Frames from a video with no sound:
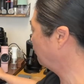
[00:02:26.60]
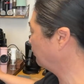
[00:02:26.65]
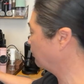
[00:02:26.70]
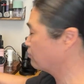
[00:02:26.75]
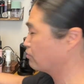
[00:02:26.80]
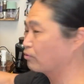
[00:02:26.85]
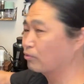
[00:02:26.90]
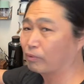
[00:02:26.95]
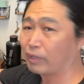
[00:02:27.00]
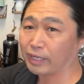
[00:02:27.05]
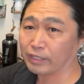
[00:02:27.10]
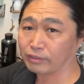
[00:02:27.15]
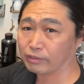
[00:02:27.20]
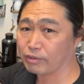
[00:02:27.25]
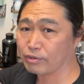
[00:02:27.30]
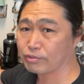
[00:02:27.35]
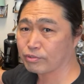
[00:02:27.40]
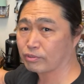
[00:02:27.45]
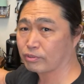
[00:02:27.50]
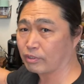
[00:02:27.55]
these
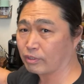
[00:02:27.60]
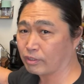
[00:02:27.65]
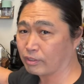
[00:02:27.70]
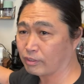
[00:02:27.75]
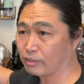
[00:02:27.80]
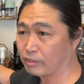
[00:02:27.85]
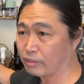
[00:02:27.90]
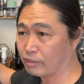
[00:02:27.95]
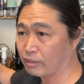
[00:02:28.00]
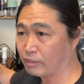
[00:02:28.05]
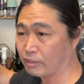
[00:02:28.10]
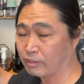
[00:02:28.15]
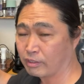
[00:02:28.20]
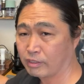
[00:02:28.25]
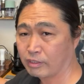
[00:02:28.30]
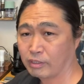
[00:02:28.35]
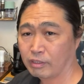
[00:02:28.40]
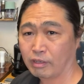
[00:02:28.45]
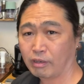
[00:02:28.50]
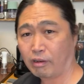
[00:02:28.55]
grinders, the, uh,
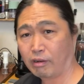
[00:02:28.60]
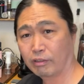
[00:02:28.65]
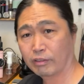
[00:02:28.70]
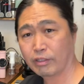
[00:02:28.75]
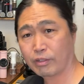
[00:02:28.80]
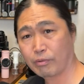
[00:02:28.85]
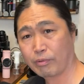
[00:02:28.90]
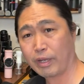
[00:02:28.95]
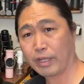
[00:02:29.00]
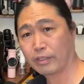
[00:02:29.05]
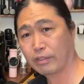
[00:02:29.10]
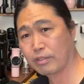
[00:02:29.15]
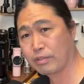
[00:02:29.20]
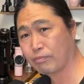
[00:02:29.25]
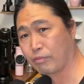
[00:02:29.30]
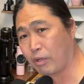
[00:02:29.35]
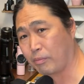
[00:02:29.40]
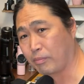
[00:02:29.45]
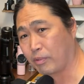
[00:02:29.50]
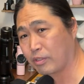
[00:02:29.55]
all the grinders
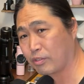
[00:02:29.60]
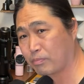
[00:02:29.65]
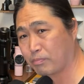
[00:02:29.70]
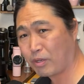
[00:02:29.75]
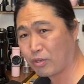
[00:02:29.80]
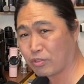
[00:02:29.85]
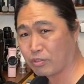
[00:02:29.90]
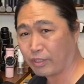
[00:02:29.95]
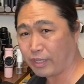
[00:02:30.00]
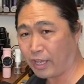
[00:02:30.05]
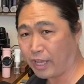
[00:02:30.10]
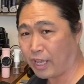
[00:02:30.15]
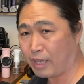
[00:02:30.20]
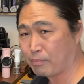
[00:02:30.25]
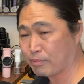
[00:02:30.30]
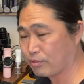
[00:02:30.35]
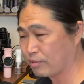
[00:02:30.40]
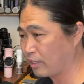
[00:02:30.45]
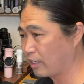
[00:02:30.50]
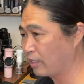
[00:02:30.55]
from especially
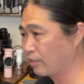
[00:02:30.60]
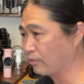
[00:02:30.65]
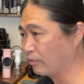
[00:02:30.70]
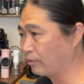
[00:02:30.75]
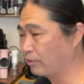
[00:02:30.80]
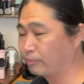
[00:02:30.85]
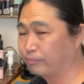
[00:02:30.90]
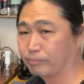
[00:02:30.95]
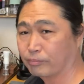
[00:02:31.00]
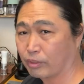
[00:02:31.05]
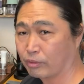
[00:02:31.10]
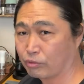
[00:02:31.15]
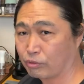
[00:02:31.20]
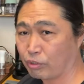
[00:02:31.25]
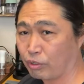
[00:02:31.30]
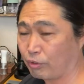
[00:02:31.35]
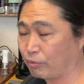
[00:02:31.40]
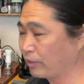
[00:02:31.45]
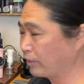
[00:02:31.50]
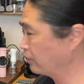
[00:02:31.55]
Amazon or
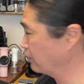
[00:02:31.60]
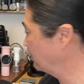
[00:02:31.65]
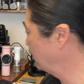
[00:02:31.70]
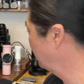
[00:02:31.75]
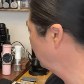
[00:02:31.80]
Turin,